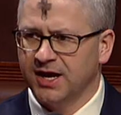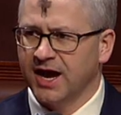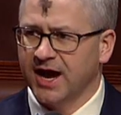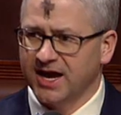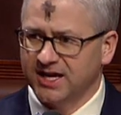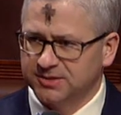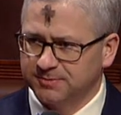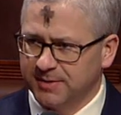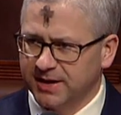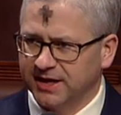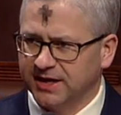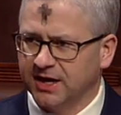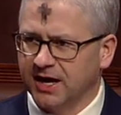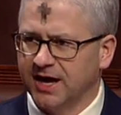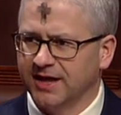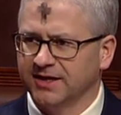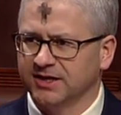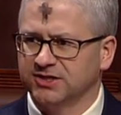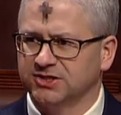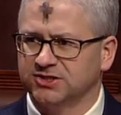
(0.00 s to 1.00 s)
I ask my
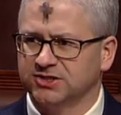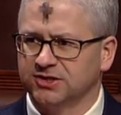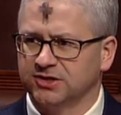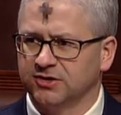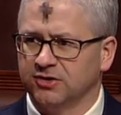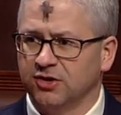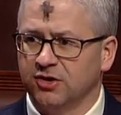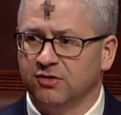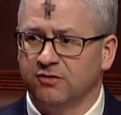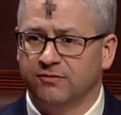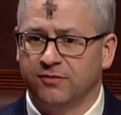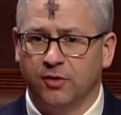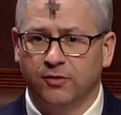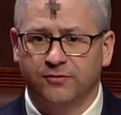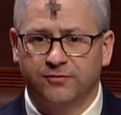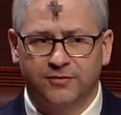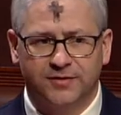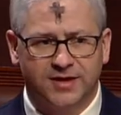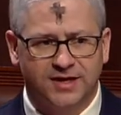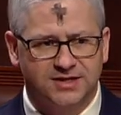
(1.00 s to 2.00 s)
colleagues to
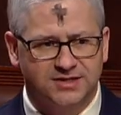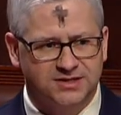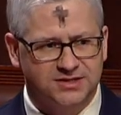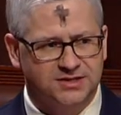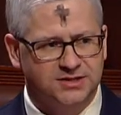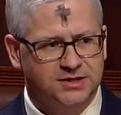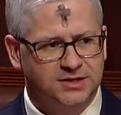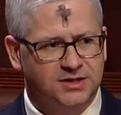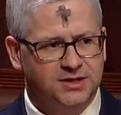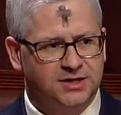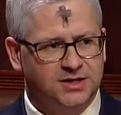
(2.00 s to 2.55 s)
vote for this,